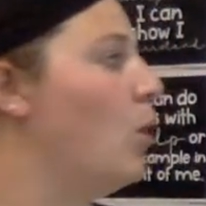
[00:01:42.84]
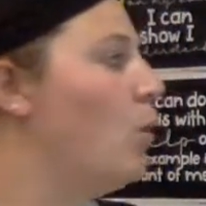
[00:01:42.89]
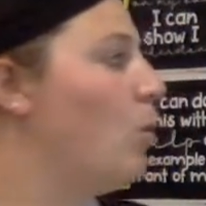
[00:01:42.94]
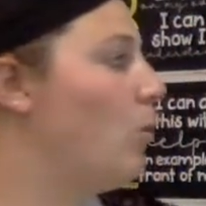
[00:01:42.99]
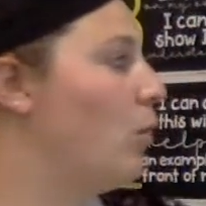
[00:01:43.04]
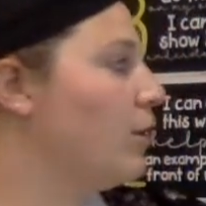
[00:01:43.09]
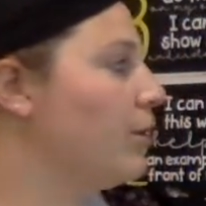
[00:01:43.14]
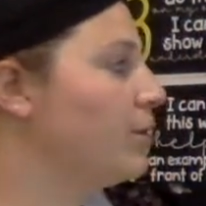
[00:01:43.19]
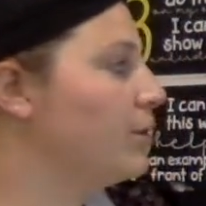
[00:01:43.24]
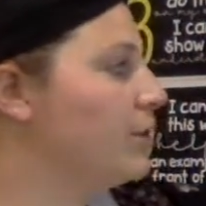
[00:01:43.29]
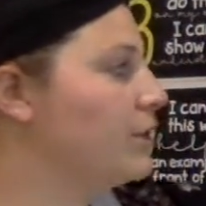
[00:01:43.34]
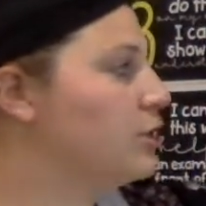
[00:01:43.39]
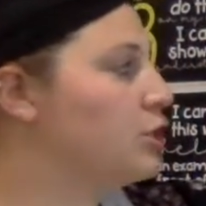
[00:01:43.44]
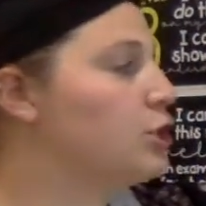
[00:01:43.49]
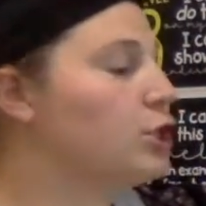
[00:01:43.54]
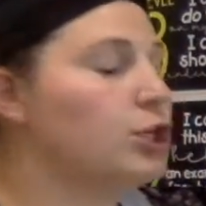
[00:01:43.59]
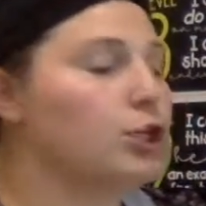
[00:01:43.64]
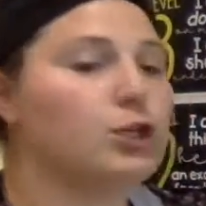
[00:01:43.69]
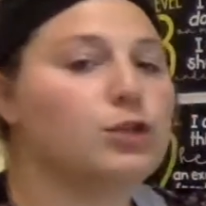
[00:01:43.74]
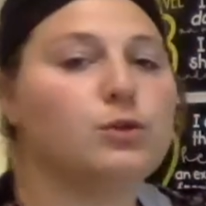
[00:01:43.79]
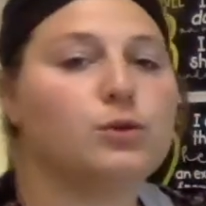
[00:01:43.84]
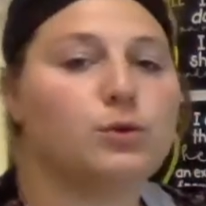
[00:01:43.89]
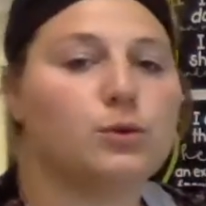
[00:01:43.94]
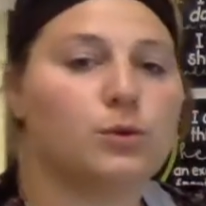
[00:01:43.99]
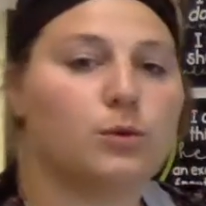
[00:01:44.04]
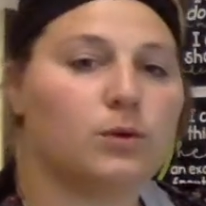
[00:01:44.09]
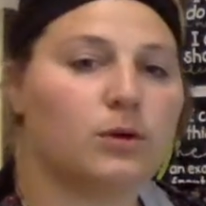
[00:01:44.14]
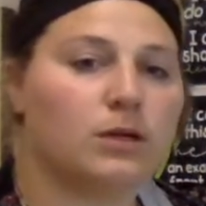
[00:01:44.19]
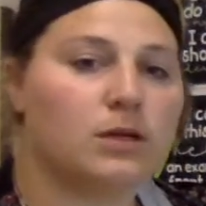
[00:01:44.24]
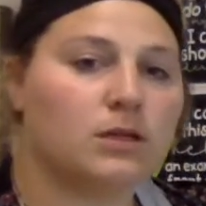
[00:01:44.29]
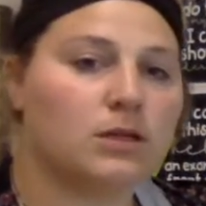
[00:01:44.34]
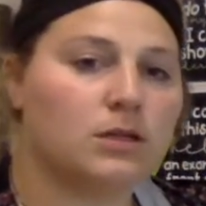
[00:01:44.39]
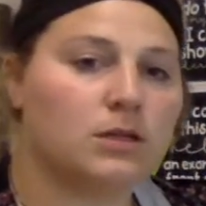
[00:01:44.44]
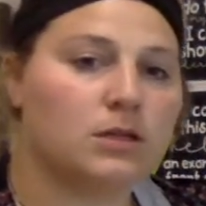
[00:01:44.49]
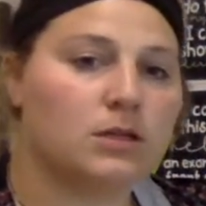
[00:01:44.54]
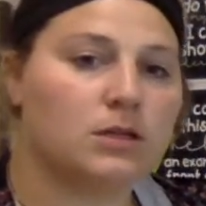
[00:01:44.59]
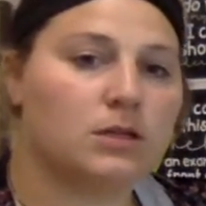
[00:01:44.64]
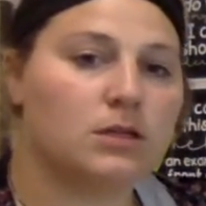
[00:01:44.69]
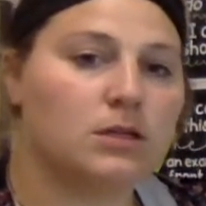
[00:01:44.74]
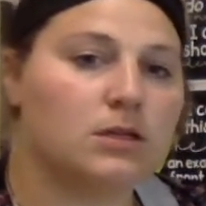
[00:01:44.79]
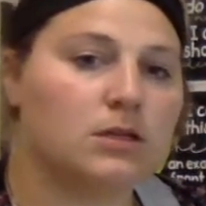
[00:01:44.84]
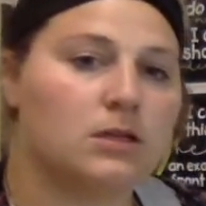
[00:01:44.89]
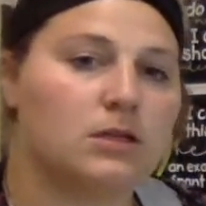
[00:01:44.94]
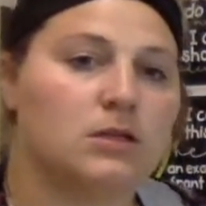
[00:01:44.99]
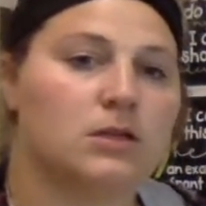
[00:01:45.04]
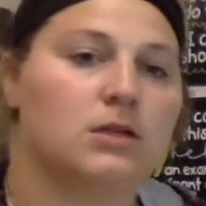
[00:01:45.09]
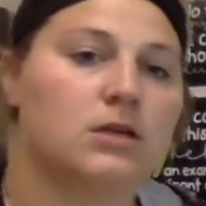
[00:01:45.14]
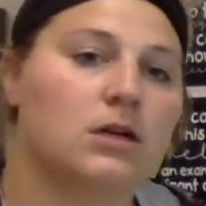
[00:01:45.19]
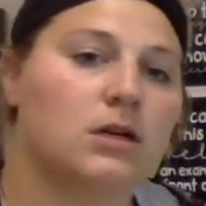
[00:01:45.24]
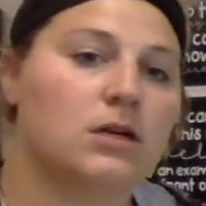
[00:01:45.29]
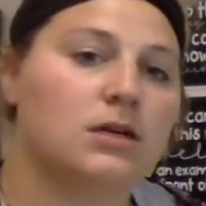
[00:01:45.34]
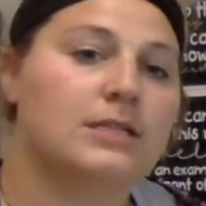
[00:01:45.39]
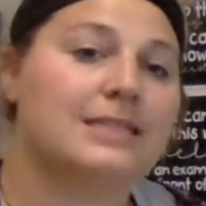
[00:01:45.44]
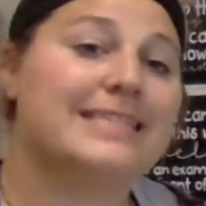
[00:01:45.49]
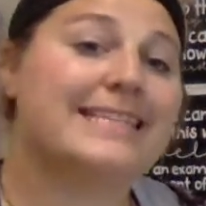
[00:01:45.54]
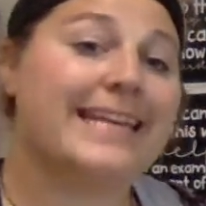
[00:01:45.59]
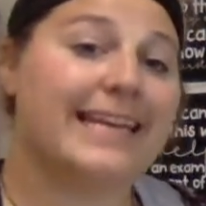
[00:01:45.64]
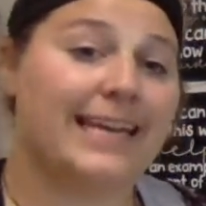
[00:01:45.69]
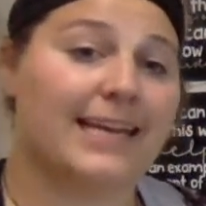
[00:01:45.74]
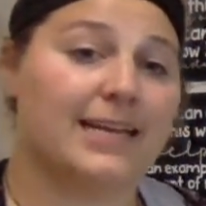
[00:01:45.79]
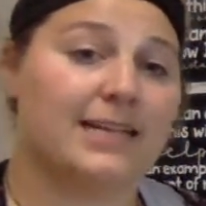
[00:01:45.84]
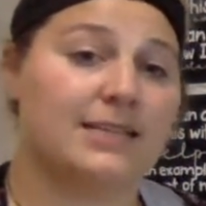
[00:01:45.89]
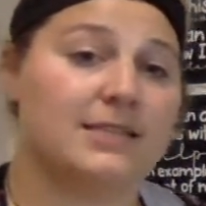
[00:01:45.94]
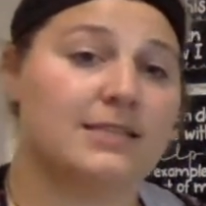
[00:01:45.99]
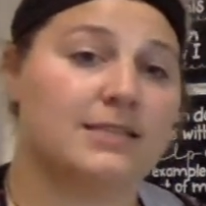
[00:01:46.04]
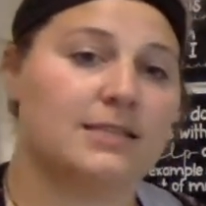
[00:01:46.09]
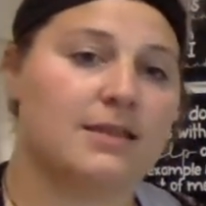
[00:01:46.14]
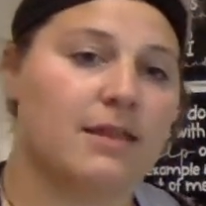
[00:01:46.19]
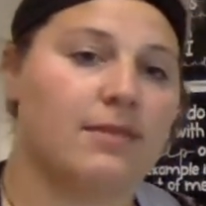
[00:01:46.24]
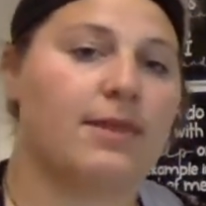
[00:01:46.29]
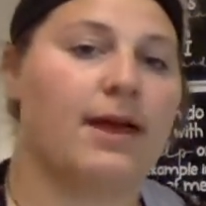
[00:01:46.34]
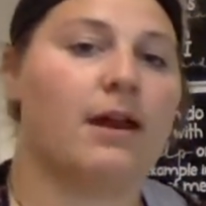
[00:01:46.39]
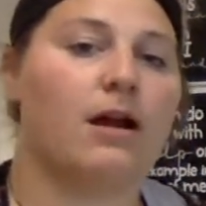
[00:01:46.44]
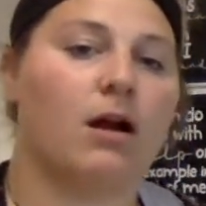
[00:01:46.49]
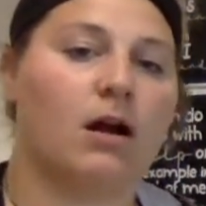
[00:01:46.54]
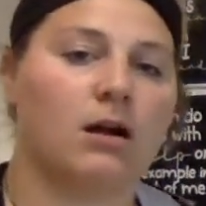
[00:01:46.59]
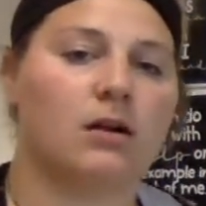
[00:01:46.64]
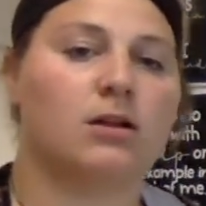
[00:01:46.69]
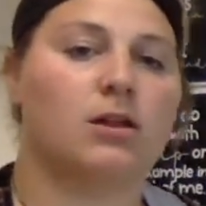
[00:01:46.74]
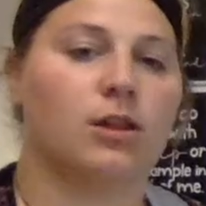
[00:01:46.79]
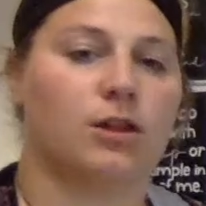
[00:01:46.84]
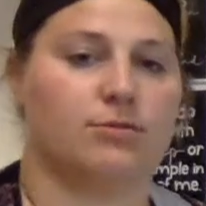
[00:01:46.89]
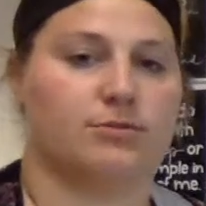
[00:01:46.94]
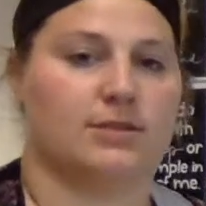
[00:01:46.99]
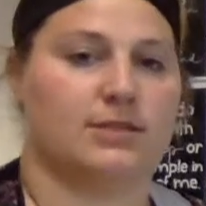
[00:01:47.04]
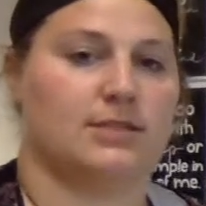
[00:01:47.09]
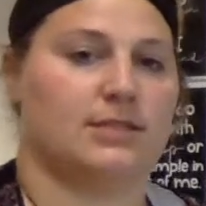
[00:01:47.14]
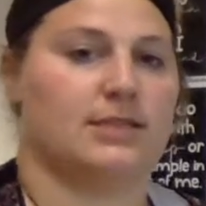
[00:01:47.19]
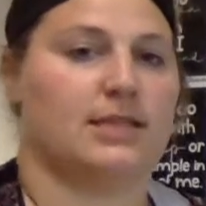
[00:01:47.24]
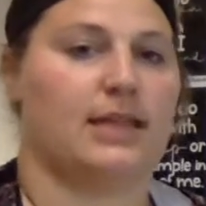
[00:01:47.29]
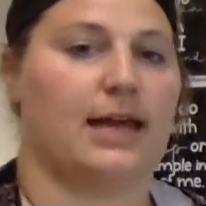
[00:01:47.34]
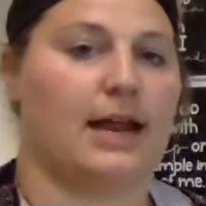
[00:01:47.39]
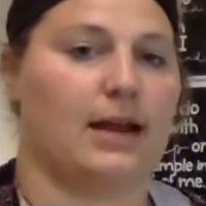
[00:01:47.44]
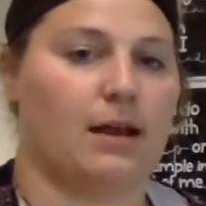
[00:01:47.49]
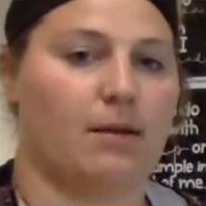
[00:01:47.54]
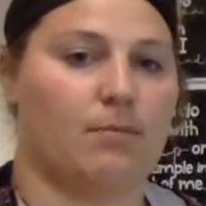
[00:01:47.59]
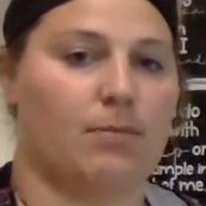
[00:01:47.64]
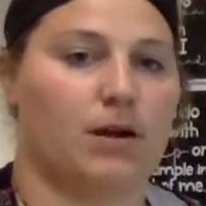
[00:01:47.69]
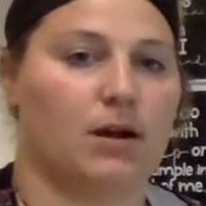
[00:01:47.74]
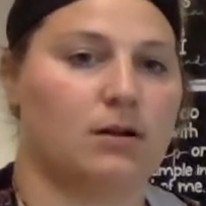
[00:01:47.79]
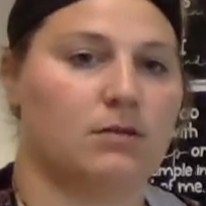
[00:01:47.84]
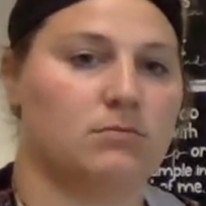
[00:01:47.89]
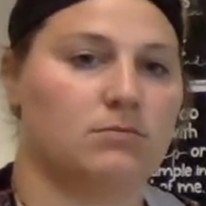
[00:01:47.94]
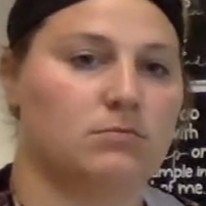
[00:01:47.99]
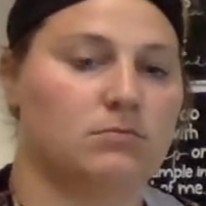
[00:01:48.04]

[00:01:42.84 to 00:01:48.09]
What are the two tens that are closest to that number?